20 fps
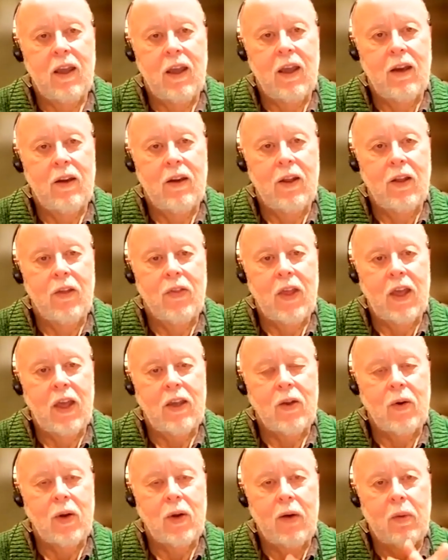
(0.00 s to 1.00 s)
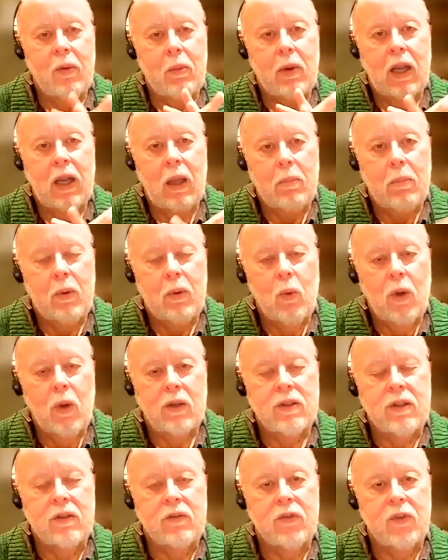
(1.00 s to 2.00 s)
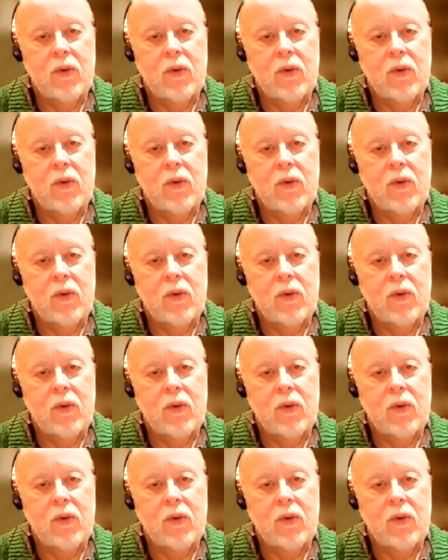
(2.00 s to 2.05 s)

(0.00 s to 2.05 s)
And uh, thank you to everybody up in Wilton